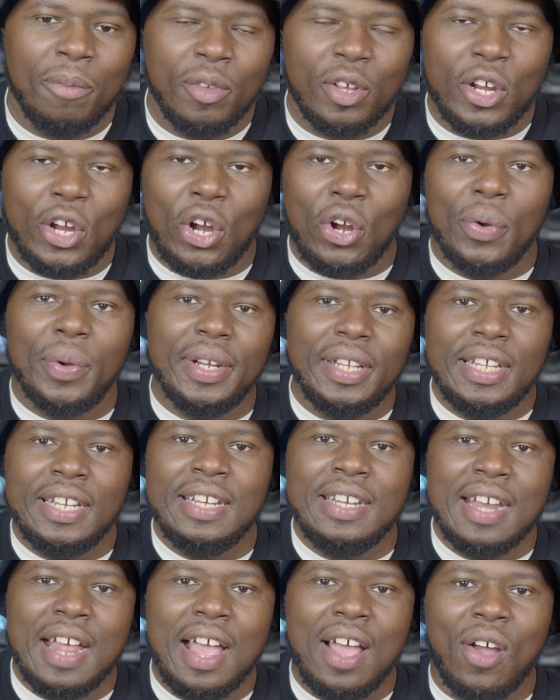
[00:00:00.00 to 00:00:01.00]
currently
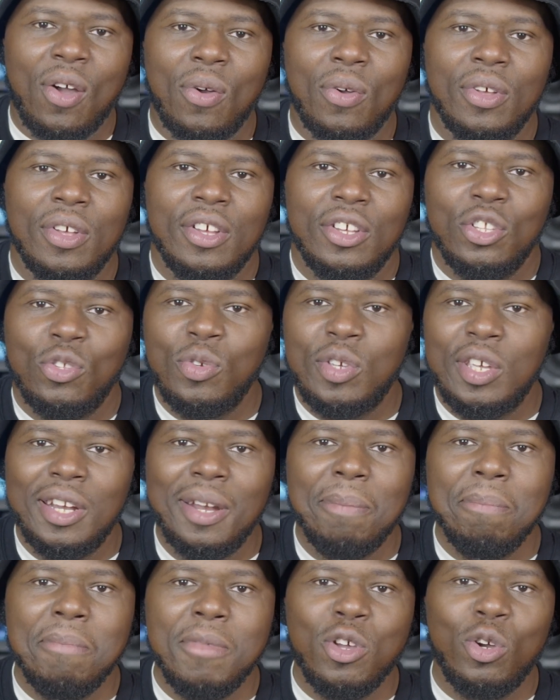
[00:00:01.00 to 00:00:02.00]
now, you get
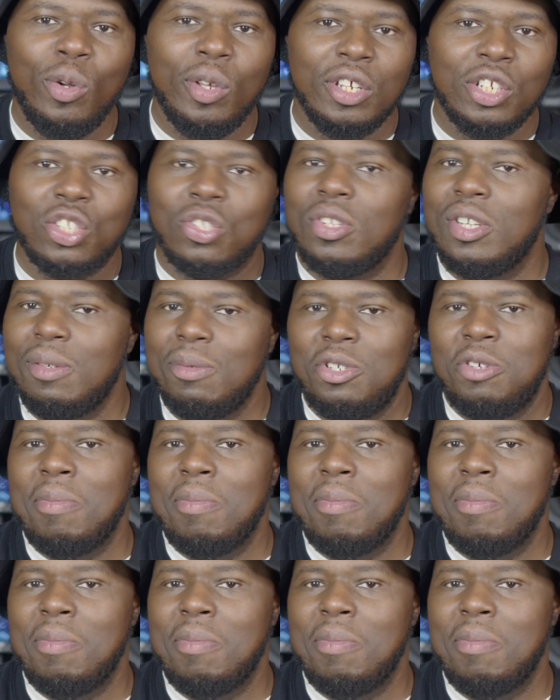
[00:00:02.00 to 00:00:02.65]
1 million streams,